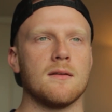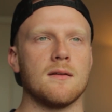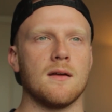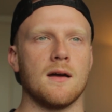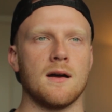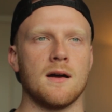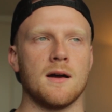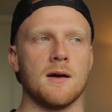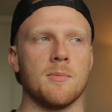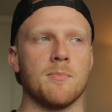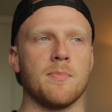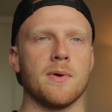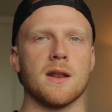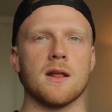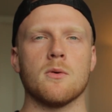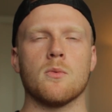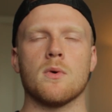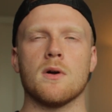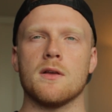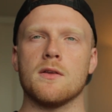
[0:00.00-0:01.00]
but
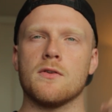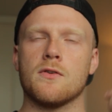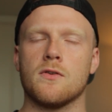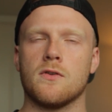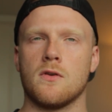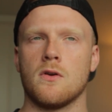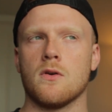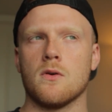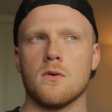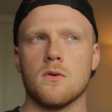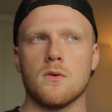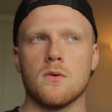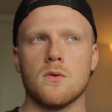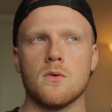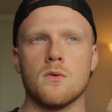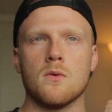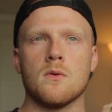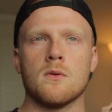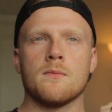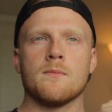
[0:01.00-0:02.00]
it was
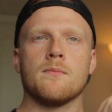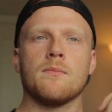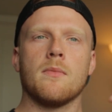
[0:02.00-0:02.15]
to